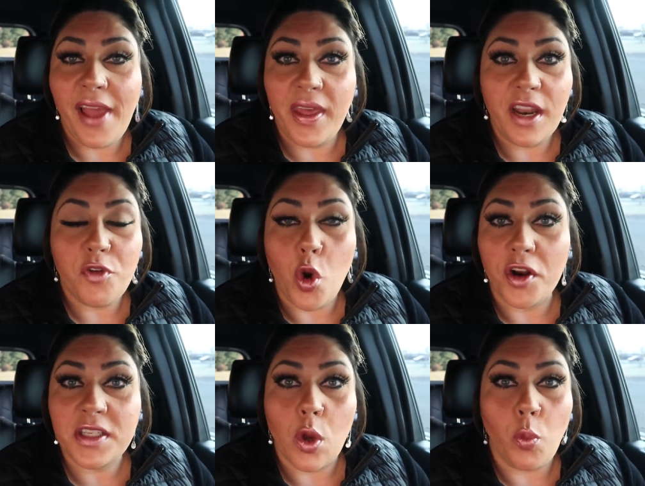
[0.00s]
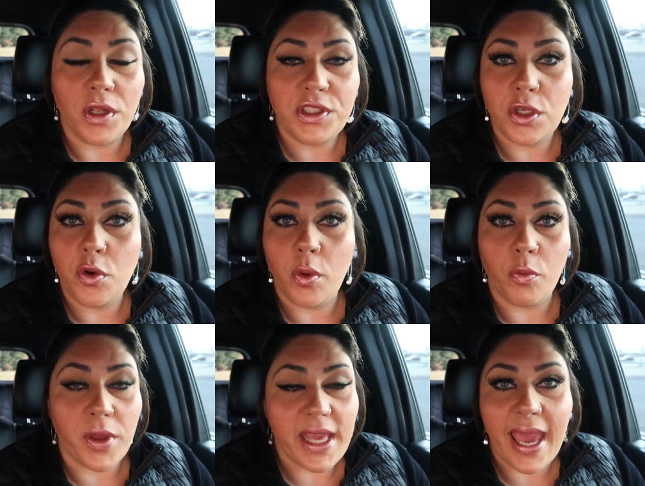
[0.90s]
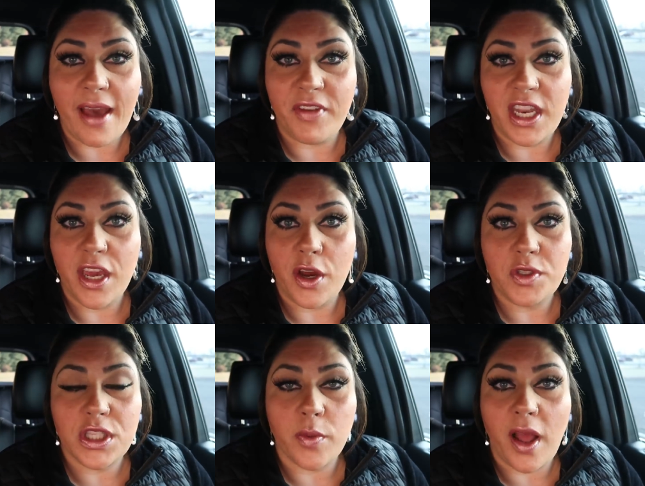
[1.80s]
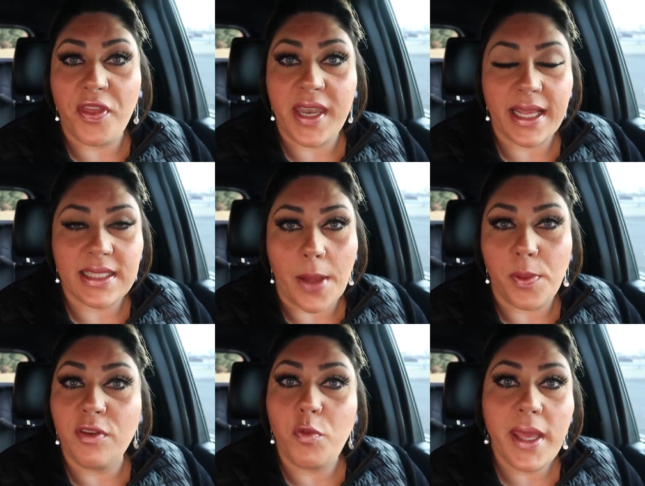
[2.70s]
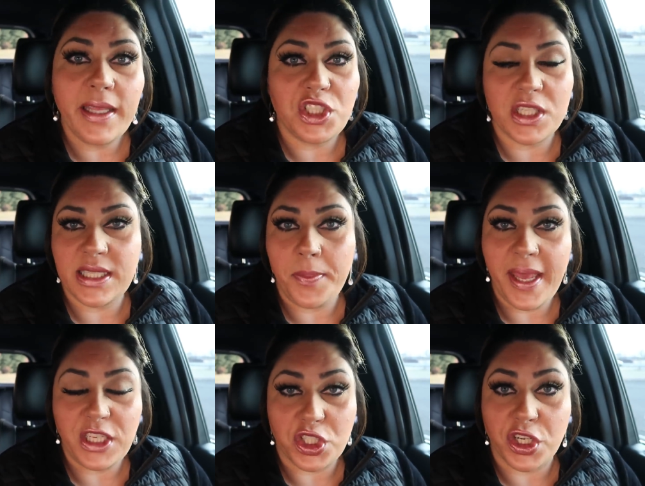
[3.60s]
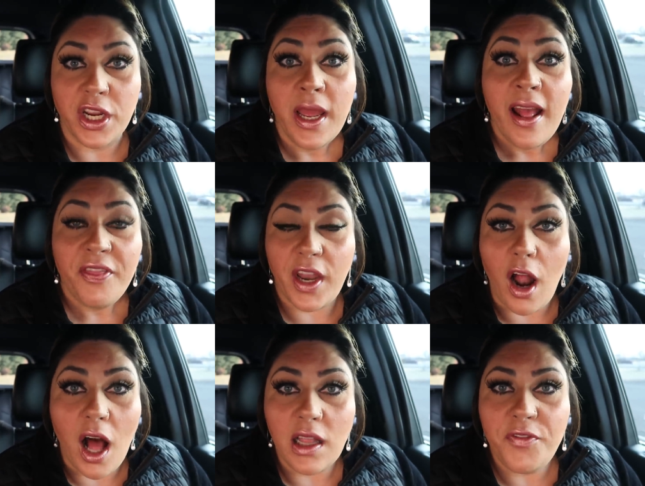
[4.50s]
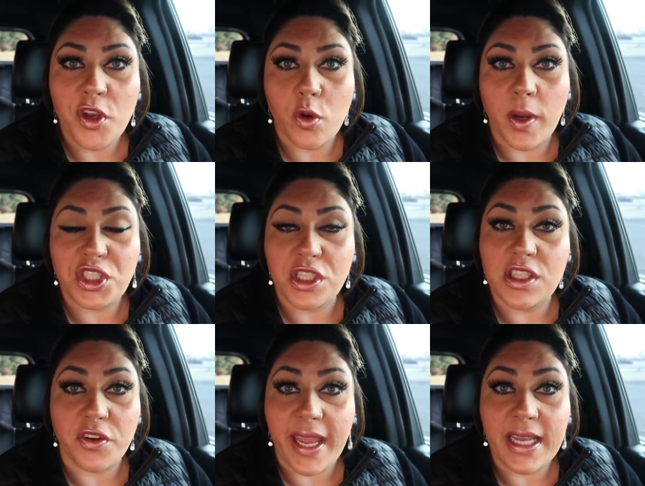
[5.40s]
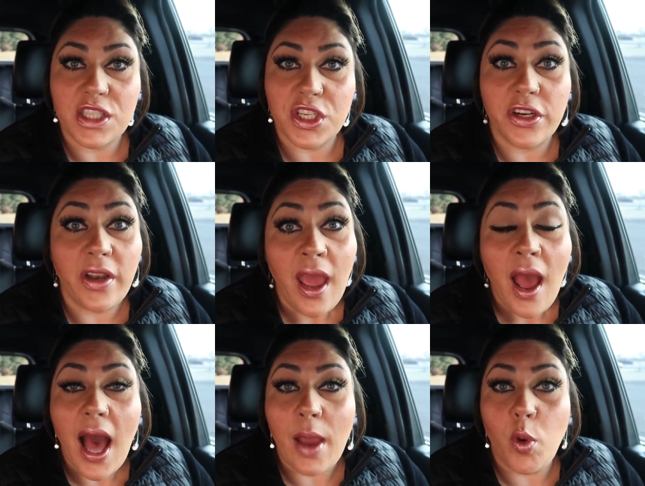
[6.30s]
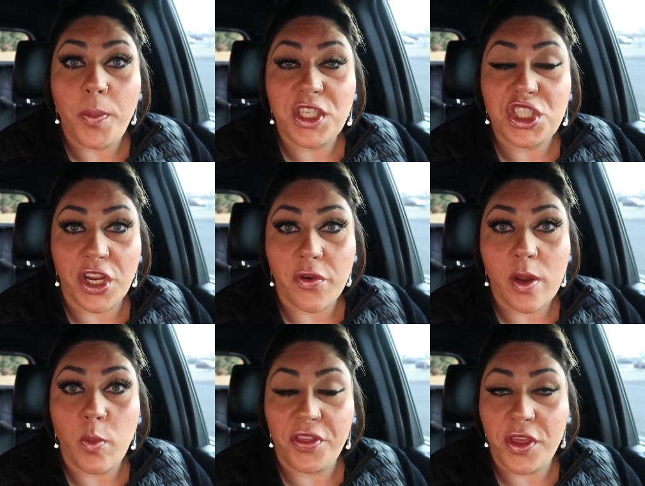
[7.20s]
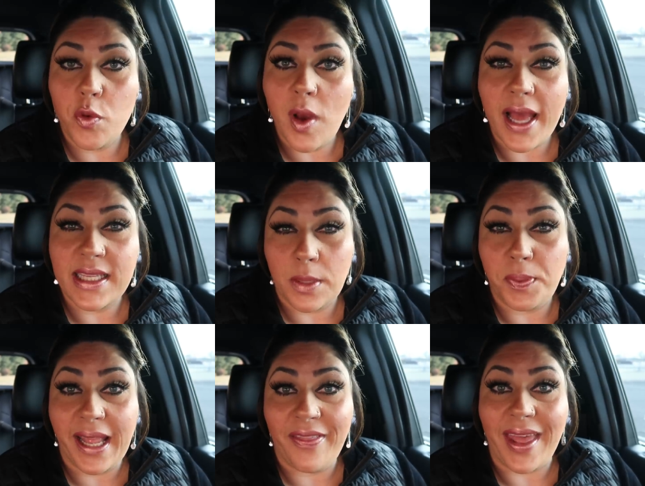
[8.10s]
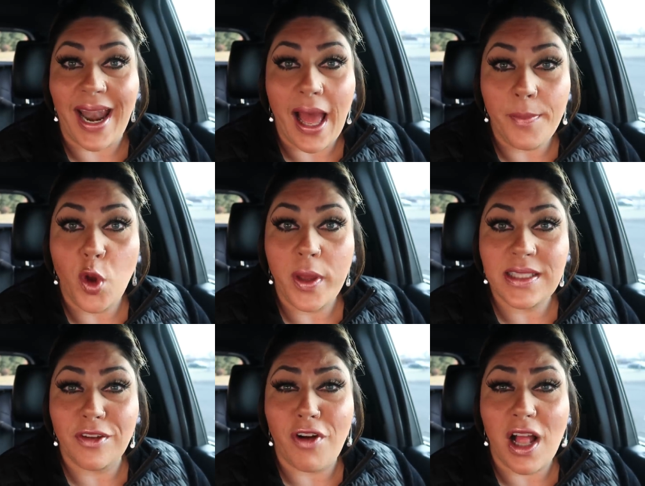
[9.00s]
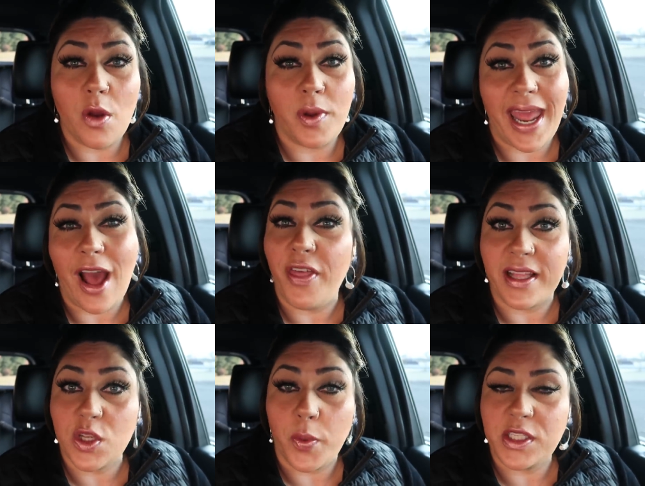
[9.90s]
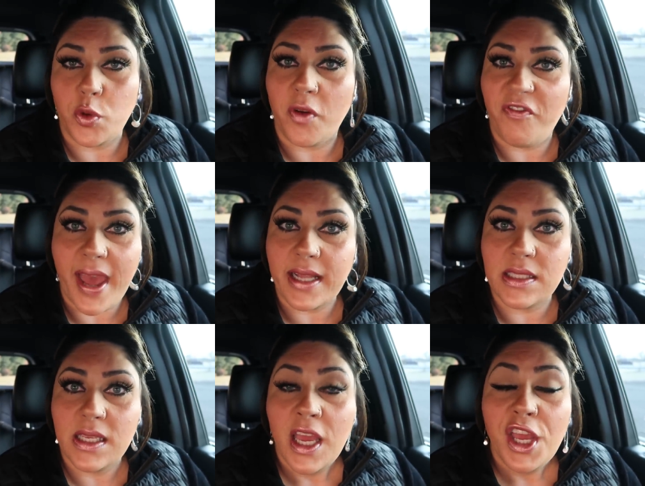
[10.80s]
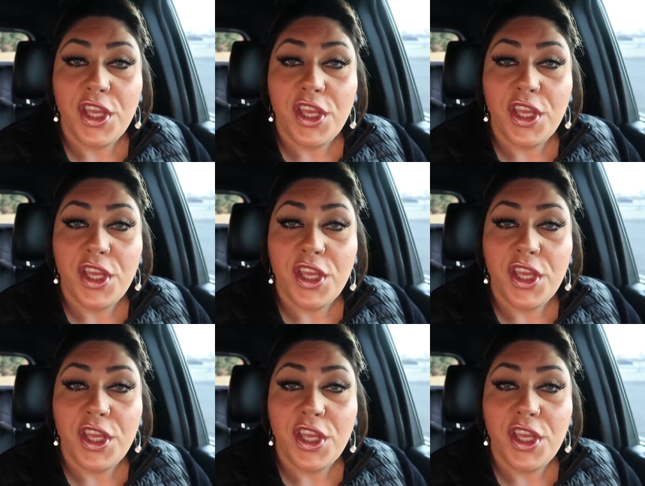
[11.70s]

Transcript: And then of course, we'll do recap videos throughout the next couple of weeks just to make sure that all of your questions are answered. I will be sharing with you guys the plan that I'm going to follow and how that's going to affect